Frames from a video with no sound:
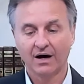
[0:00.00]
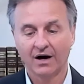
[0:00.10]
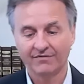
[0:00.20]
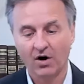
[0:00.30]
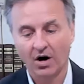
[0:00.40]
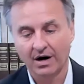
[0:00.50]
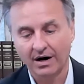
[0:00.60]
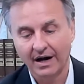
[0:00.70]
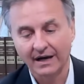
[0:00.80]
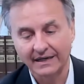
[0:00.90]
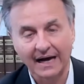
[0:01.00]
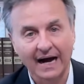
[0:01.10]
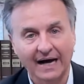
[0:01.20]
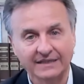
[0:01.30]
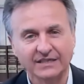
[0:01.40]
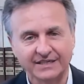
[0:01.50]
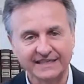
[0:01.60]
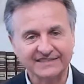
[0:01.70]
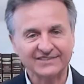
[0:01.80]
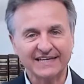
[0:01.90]
of our God. Do
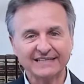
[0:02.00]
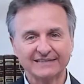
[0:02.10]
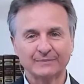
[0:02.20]
you see it?